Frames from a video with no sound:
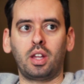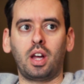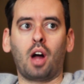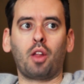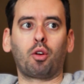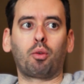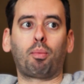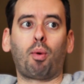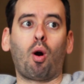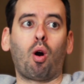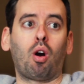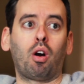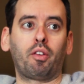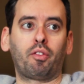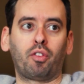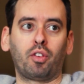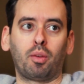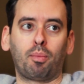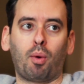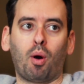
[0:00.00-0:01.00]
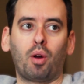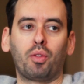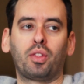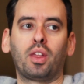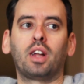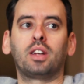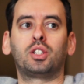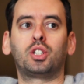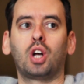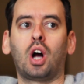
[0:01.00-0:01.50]
the other part, for the part
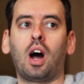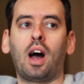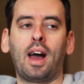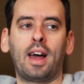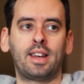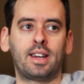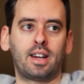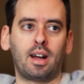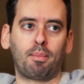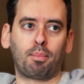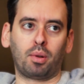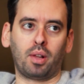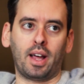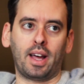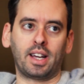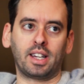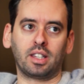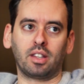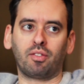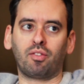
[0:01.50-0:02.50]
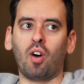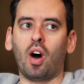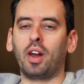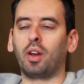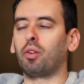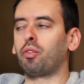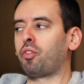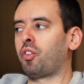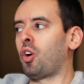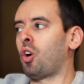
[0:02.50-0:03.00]
that Ja ended up playing in the
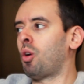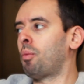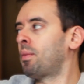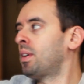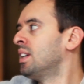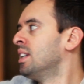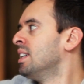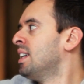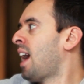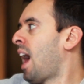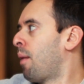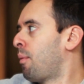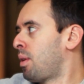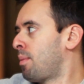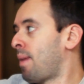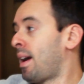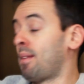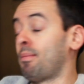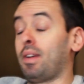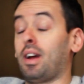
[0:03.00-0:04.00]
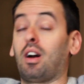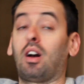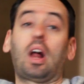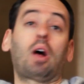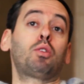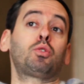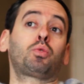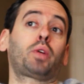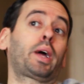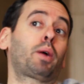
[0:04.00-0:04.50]
final film. And we met him there, and
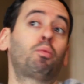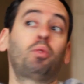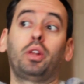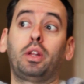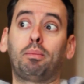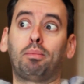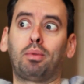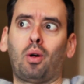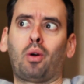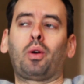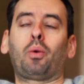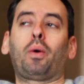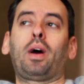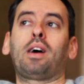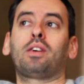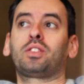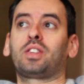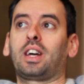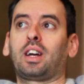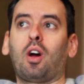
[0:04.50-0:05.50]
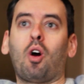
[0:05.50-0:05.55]
I was like really blown away. I was